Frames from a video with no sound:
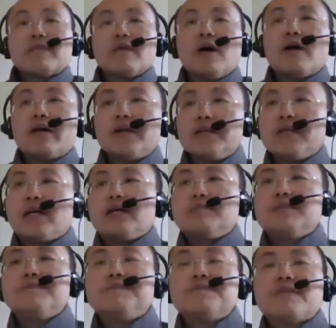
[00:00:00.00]
on GitHub.
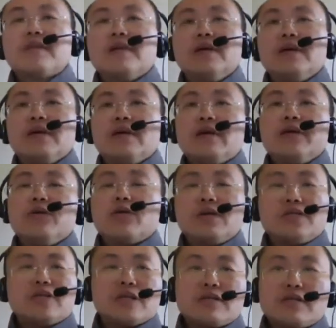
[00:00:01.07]
You
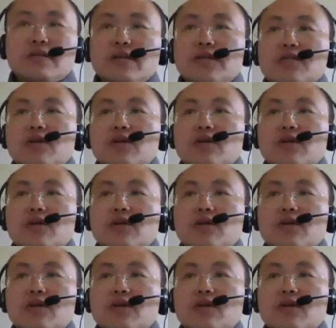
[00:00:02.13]
can just search